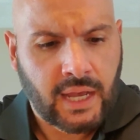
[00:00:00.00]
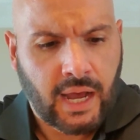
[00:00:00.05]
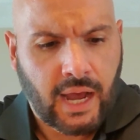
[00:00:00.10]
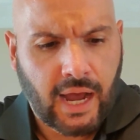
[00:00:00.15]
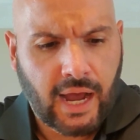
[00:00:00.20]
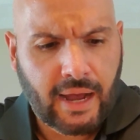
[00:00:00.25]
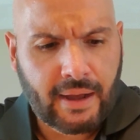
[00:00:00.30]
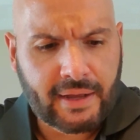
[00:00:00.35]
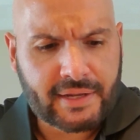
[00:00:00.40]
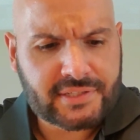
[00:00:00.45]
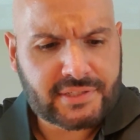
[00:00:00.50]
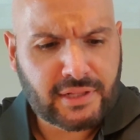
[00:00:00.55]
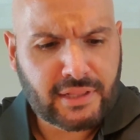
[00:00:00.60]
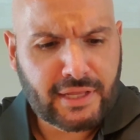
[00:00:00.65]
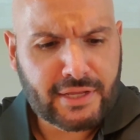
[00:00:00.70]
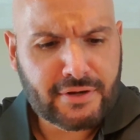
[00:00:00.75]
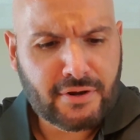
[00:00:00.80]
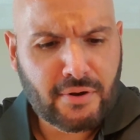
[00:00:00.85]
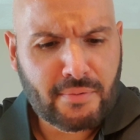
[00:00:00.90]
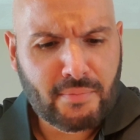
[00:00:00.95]
until
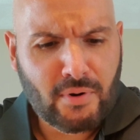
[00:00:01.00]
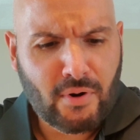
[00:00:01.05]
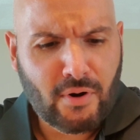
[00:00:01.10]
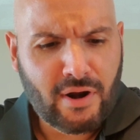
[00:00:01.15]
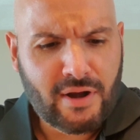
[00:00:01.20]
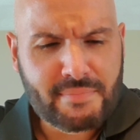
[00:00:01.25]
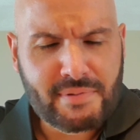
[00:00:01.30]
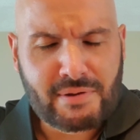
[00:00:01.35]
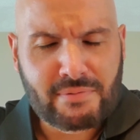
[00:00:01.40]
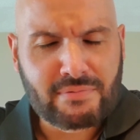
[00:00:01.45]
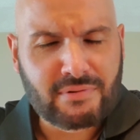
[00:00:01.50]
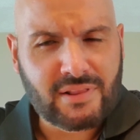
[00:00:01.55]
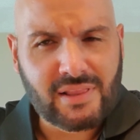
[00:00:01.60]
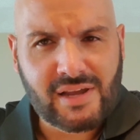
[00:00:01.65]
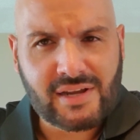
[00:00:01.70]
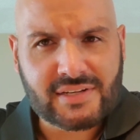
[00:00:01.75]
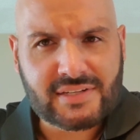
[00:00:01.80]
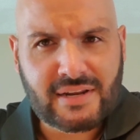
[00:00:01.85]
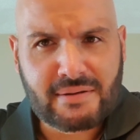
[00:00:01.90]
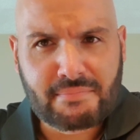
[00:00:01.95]
I know more, I'd be
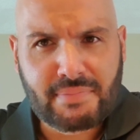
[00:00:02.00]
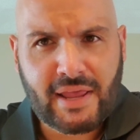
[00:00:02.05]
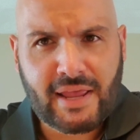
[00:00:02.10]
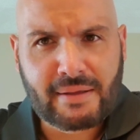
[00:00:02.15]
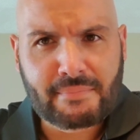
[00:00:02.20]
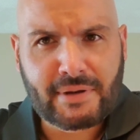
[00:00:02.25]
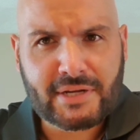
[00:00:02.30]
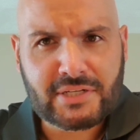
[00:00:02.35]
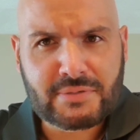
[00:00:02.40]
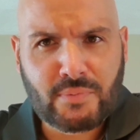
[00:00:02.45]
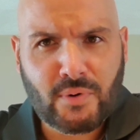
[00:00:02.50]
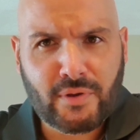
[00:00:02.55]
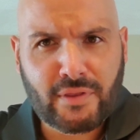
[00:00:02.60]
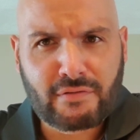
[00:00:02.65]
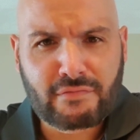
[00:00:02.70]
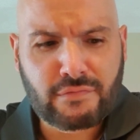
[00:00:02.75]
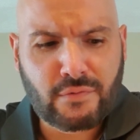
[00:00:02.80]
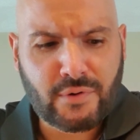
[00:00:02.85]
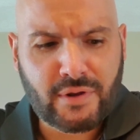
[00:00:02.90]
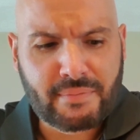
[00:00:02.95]
reluctant paying much more
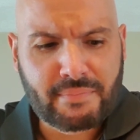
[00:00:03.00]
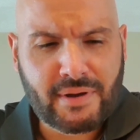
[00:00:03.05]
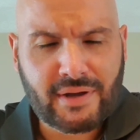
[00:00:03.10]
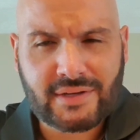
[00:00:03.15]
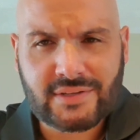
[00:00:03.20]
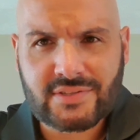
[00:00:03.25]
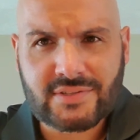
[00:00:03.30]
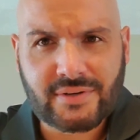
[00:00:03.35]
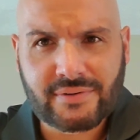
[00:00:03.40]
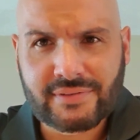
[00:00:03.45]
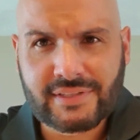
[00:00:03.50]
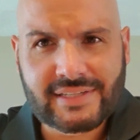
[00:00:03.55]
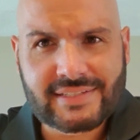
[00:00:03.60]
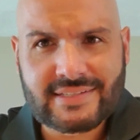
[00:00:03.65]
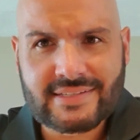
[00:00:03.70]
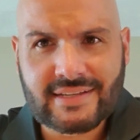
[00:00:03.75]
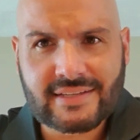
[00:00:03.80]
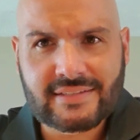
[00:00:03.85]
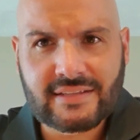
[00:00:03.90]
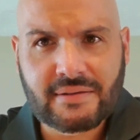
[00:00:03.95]
than $40. Certainly
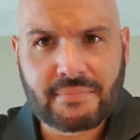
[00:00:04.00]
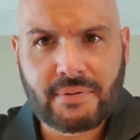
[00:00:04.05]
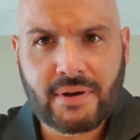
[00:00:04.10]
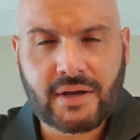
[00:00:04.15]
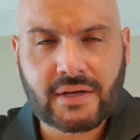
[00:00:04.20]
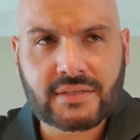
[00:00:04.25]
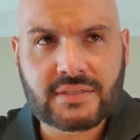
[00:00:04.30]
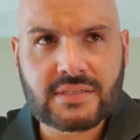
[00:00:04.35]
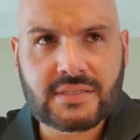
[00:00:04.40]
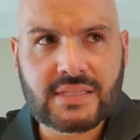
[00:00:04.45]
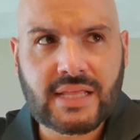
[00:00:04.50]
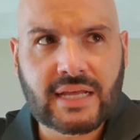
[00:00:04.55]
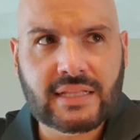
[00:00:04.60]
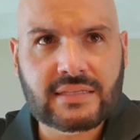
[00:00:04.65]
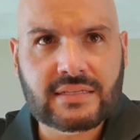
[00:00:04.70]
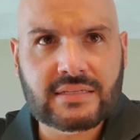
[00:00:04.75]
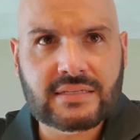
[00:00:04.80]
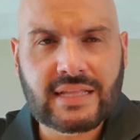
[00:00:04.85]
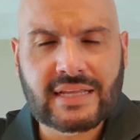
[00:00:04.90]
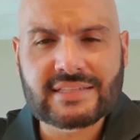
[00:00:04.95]

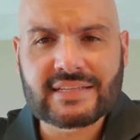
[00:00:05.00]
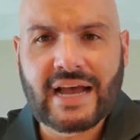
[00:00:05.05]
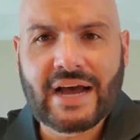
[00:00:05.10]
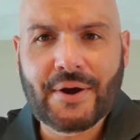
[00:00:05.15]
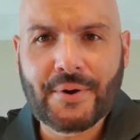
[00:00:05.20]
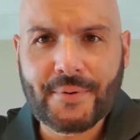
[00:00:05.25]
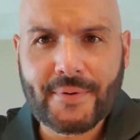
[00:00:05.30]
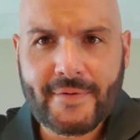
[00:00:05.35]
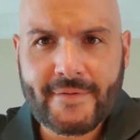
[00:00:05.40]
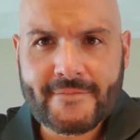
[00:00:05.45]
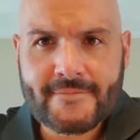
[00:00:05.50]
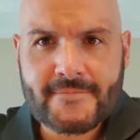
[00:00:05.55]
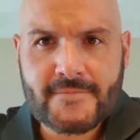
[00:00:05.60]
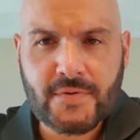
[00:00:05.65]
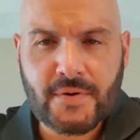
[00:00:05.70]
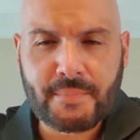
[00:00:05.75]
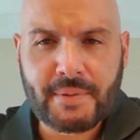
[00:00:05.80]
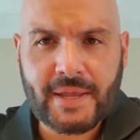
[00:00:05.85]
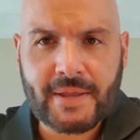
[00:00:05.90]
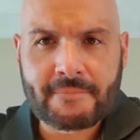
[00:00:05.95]
$60, that's out
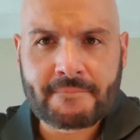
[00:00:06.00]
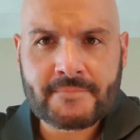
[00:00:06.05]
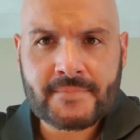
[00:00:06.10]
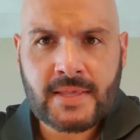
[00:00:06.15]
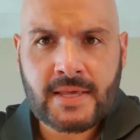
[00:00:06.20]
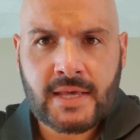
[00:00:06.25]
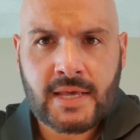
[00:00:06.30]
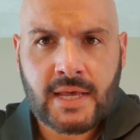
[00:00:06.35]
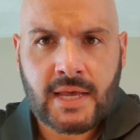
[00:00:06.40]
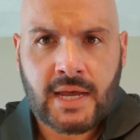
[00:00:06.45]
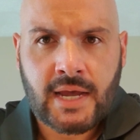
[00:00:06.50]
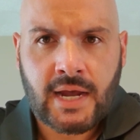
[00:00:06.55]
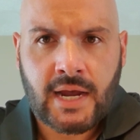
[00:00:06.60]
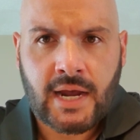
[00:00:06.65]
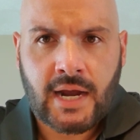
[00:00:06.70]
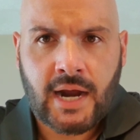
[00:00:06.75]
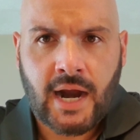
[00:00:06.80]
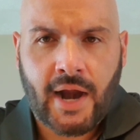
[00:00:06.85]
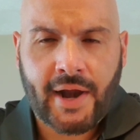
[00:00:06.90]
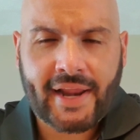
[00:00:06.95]
for me.
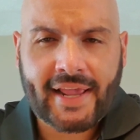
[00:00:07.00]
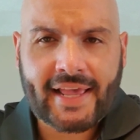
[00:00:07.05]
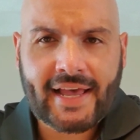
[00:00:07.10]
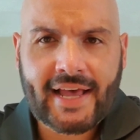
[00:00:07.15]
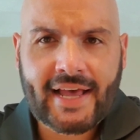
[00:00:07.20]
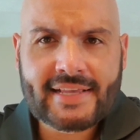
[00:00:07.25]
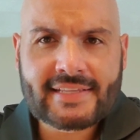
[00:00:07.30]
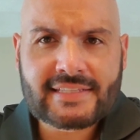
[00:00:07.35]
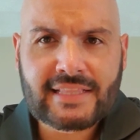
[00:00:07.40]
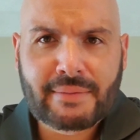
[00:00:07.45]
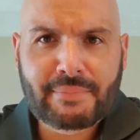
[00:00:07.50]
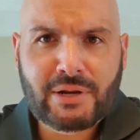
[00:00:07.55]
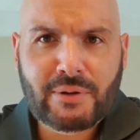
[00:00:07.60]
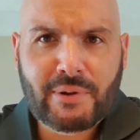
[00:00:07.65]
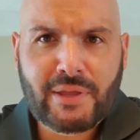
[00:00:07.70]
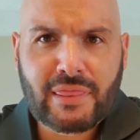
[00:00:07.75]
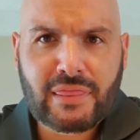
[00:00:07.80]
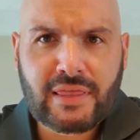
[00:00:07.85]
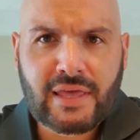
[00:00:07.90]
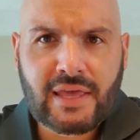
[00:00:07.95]
All right, guys, let me know
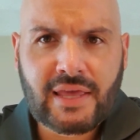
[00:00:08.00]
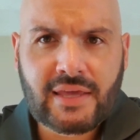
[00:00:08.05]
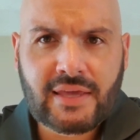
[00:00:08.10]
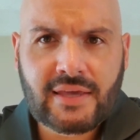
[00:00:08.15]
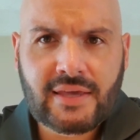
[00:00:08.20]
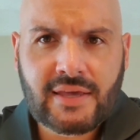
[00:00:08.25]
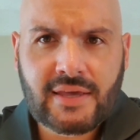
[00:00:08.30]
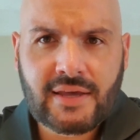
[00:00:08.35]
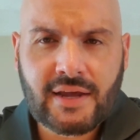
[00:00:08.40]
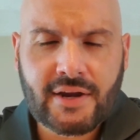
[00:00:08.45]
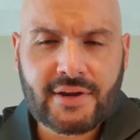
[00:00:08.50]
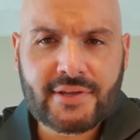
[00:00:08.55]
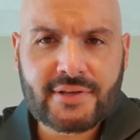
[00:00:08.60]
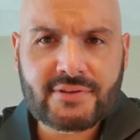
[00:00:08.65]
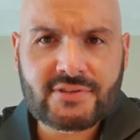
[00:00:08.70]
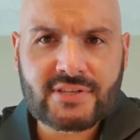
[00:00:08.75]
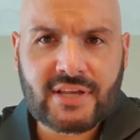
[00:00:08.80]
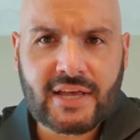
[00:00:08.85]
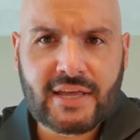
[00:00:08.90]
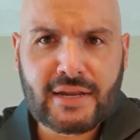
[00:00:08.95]
what you think. Are you
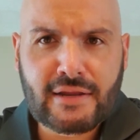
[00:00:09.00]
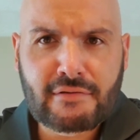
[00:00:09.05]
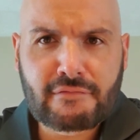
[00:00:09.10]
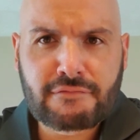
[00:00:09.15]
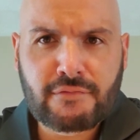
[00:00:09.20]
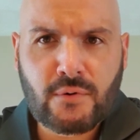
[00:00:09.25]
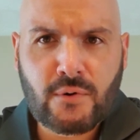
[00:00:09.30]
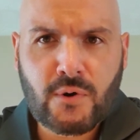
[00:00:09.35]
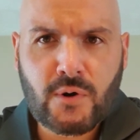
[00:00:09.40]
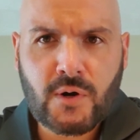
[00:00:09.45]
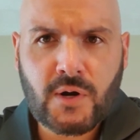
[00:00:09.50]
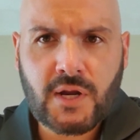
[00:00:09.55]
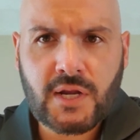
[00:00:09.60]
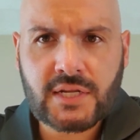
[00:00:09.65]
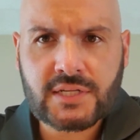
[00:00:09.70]
excited for